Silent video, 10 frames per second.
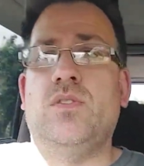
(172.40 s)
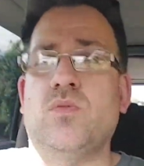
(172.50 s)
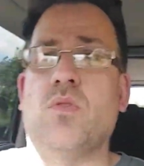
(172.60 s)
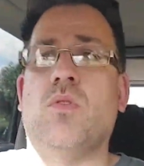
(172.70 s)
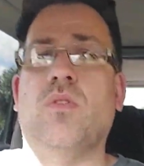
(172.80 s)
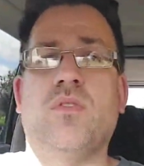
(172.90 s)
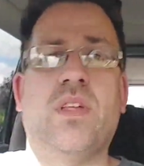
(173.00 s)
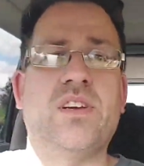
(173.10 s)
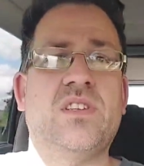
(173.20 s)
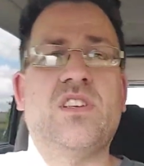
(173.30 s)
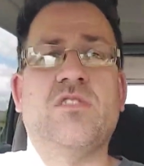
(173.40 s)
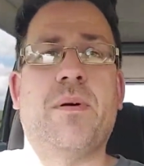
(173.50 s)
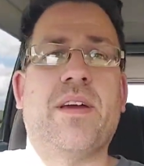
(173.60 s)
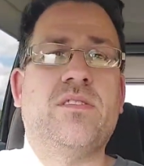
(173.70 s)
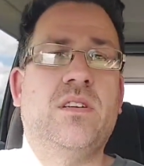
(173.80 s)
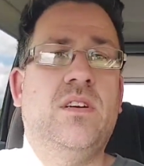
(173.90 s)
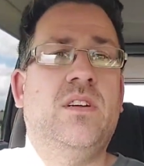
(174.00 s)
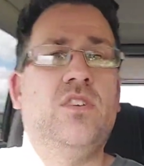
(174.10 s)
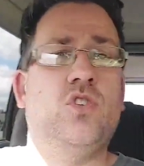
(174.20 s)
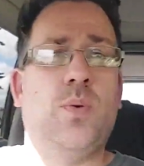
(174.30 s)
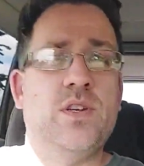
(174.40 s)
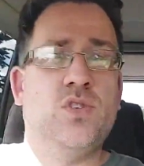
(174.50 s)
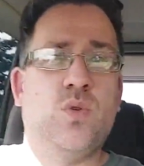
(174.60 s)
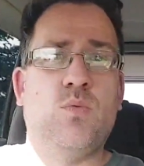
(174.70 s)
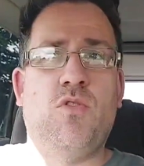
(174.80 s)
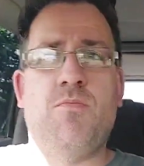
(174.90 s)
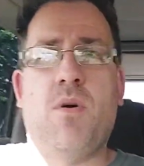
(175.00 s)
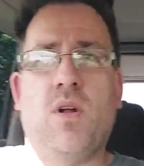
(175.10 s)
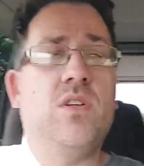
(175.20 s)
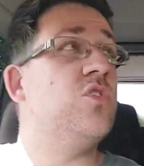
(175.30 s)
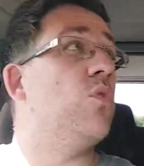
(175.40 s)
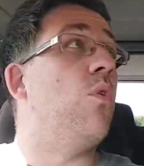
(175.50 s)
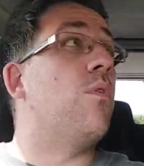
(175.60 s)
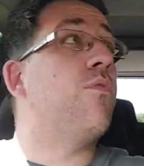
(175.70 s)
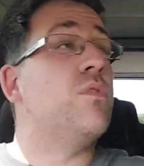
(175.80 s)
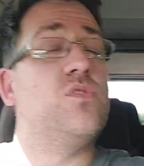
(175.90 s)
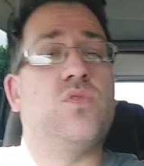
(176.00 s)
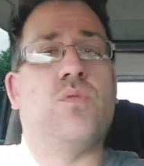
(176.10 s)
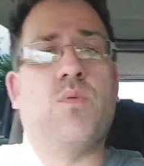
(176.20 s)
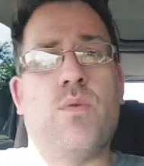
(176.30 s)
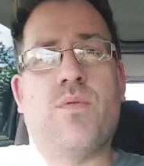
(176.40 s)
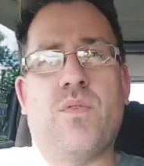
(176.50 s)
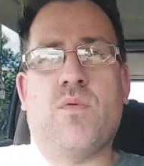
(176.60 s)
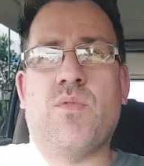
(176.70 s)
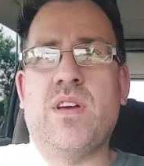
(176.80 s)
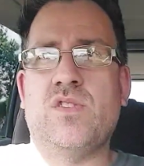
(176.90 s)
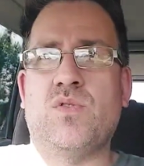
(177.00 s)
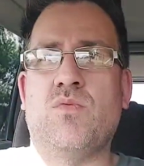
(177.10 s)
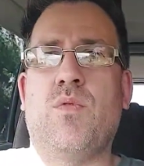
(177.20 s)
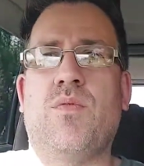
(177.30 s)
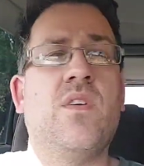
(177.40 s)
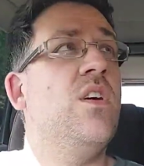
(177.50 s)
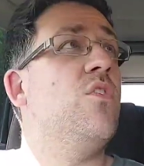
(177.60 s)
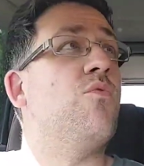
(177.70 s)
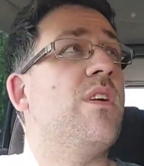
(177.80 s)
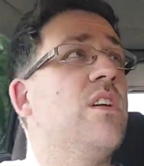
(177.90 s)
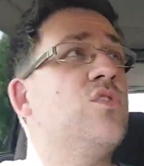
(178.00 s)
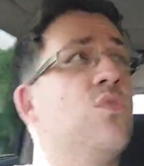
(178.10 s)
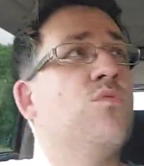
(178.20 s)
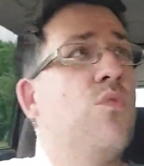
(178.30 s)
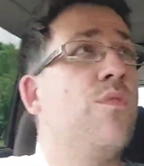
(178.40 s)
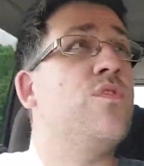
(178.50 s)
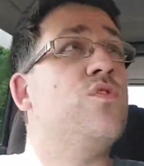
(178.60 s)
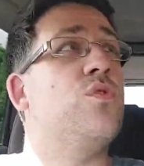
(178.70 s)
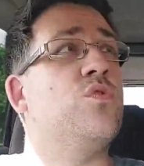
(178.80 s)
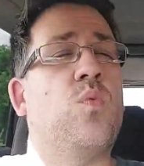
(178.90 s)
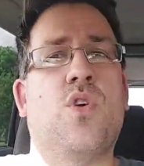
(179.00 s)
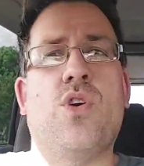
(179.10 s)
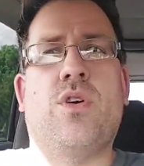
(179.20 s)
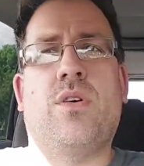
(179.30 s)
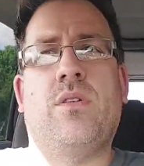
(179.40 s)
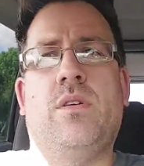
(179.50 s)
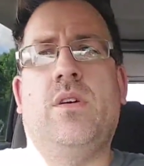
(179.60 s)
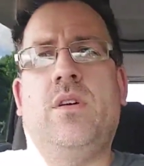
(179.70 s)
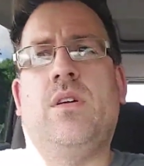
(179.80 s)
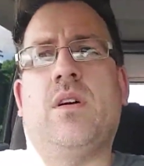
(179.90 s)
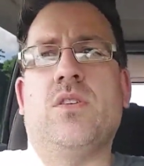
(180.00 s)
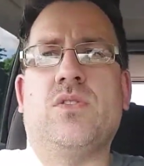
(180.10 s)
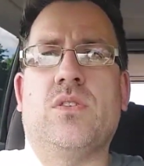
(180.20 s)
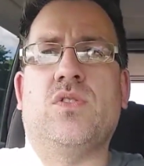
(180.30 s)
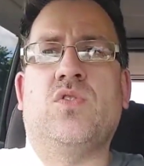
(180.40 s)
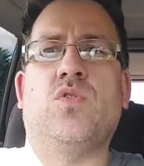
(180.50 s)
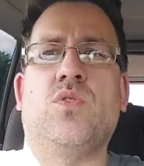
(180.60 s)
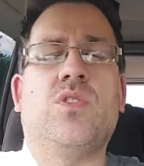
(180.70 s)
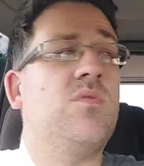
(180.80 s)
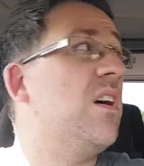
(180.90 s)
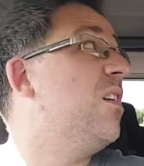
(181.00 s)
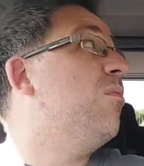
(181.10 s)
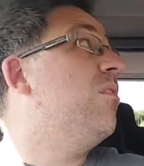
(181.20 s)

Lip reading: So nicely spec'd. Twin sunroof model, so front sunroof, rear sunroof. Rear sunroof does work. I shall show you now.